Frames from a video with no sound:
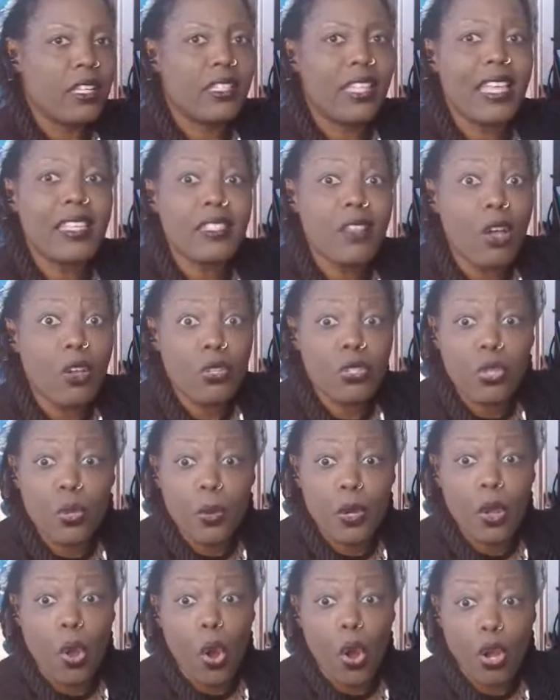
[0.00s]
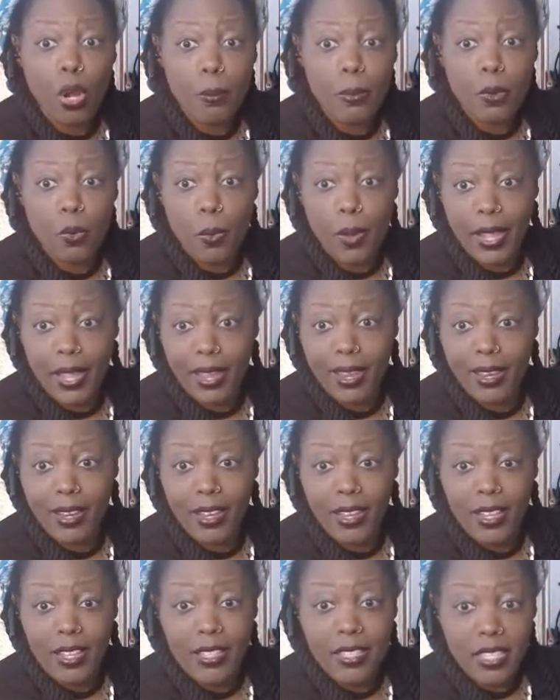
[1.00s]
That's also a horrible way
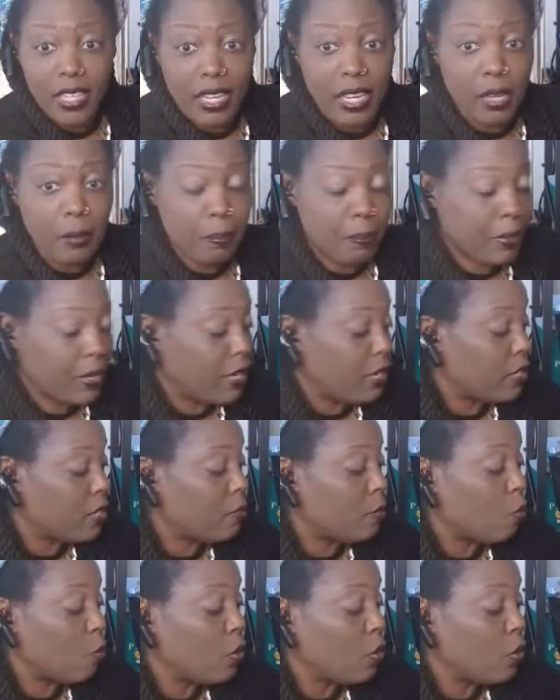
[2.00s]
to get beets.